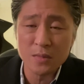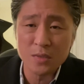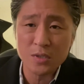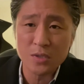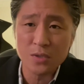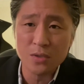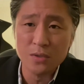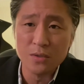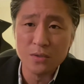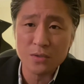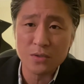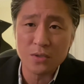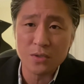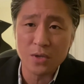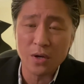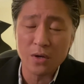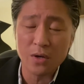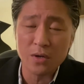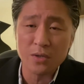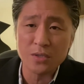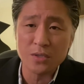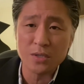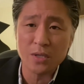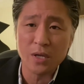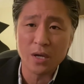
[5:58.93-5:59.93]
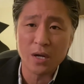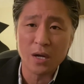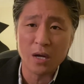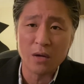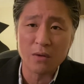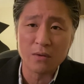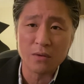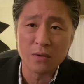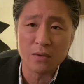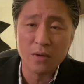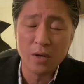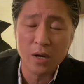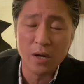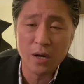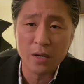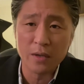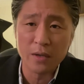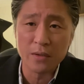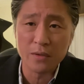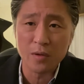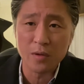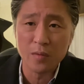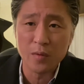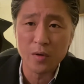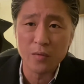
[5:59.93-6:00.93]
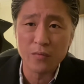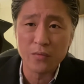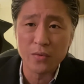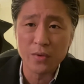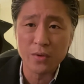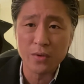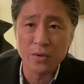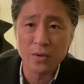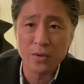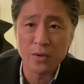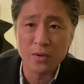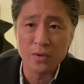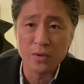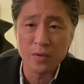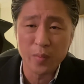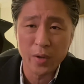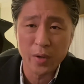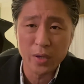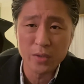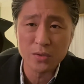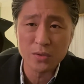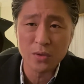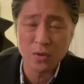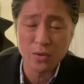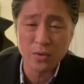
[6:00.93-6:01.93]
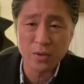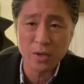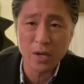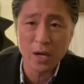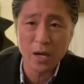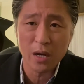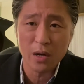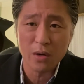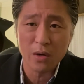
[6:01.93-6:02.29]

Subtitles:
strategy that I'll come up with. Depends on how